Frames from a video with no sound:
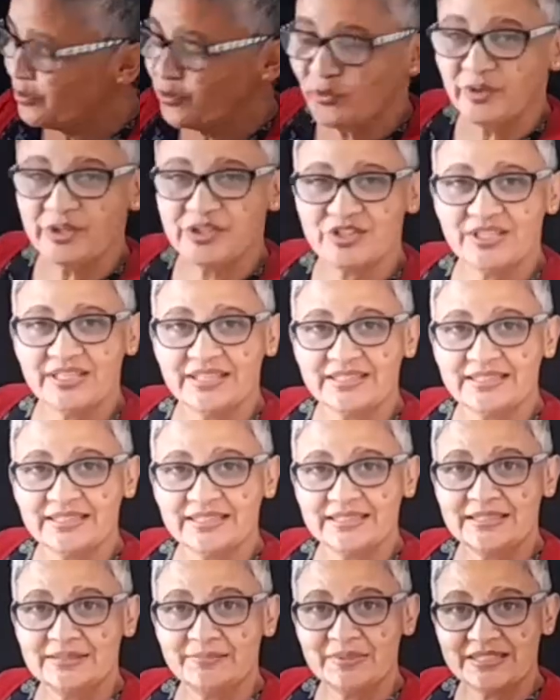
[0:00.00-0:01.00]
which sound
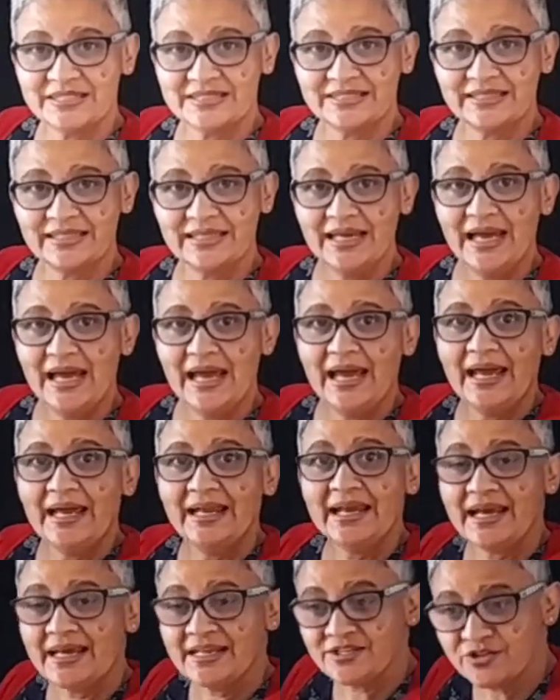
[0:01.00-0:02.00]
is missing.
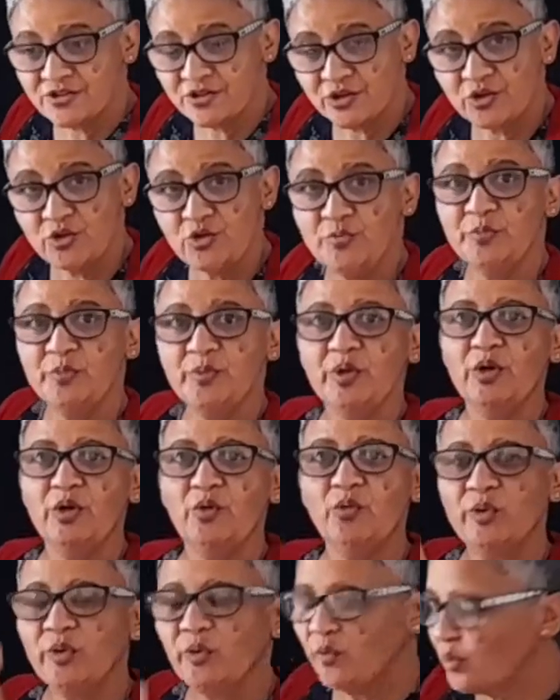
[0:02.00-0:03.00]
And as a group,
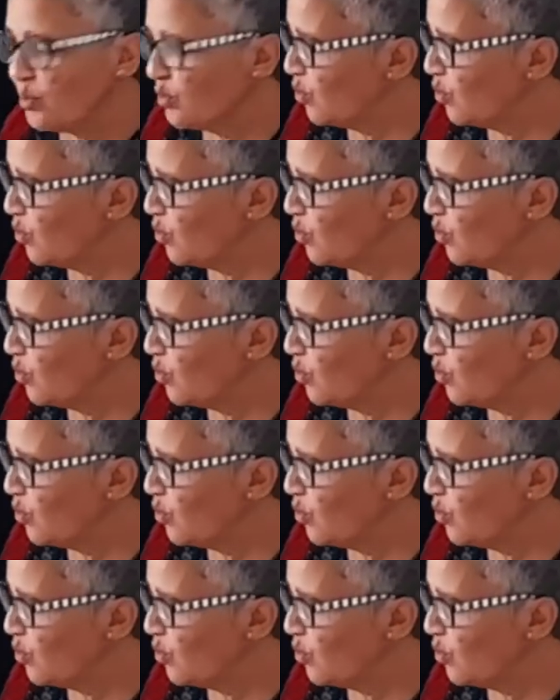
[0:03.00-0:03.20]
we will